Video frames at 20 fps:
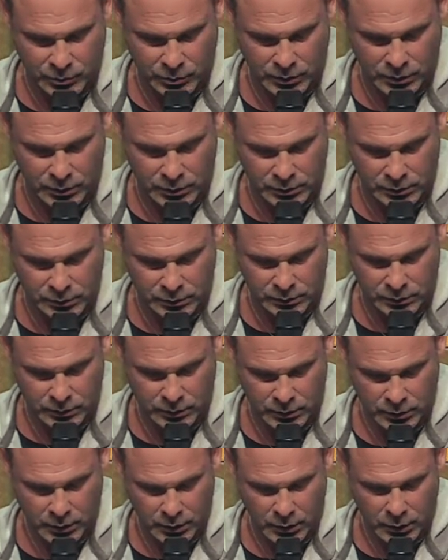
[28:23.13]
words.
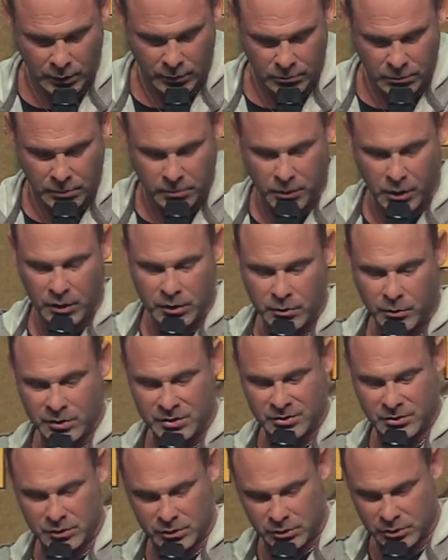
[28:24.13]
But Martha
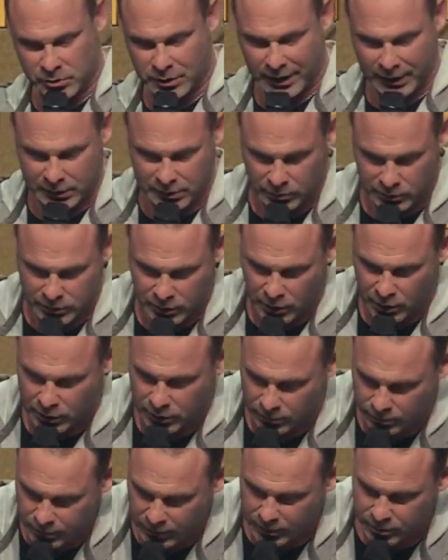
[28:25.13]
was distracted with all
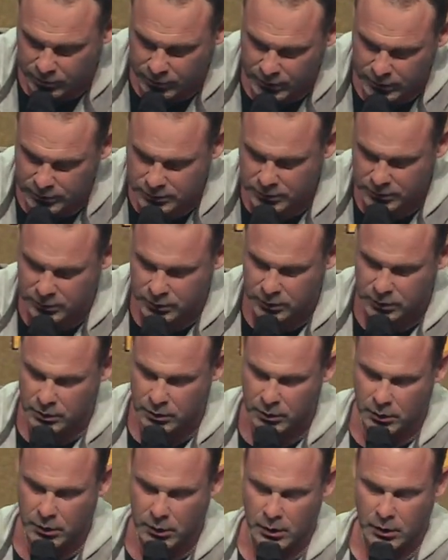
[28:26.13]
her preparation.
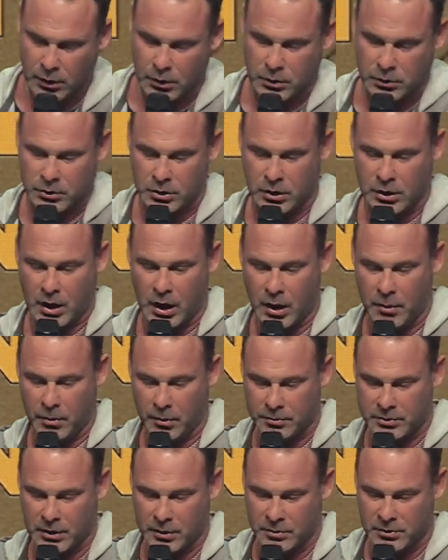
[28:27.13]
She came
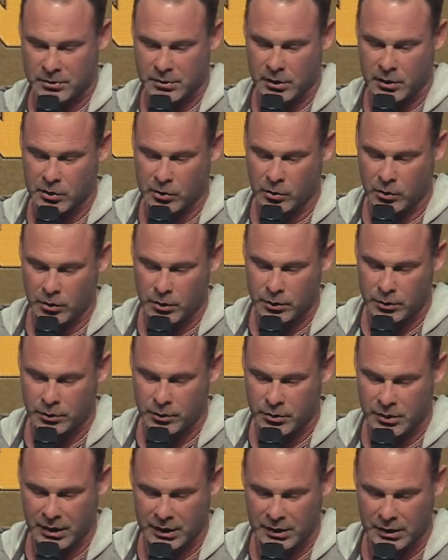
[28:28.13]
up to him and said, Lord, do
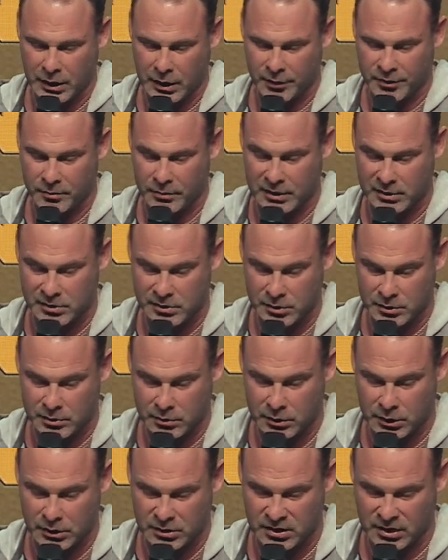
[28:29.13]
you not care that my
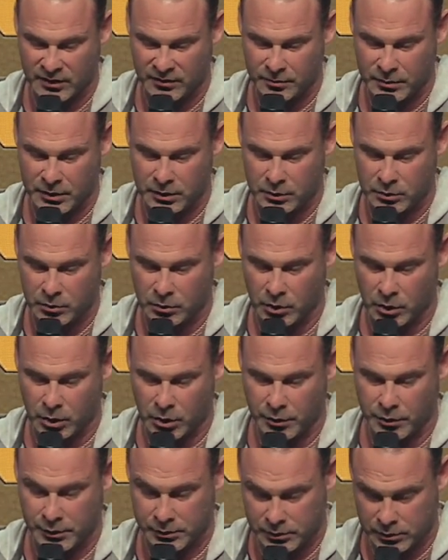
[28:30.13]
sister has left me to do
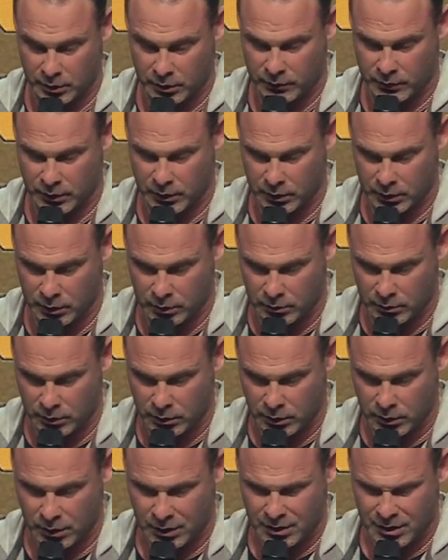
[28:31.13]
all the serving alone?
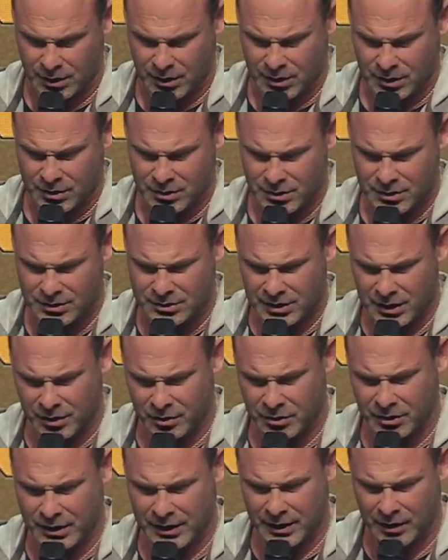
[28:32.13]
Then
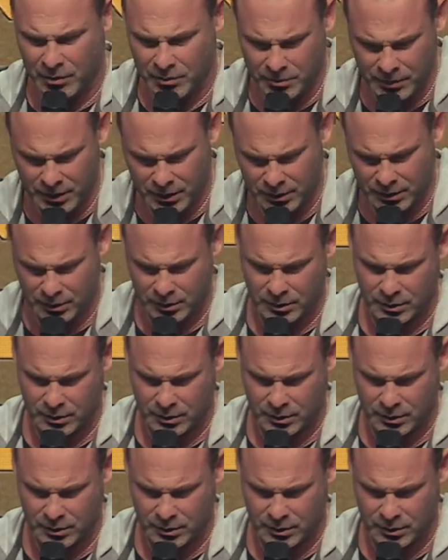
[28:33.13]
tell her to help me.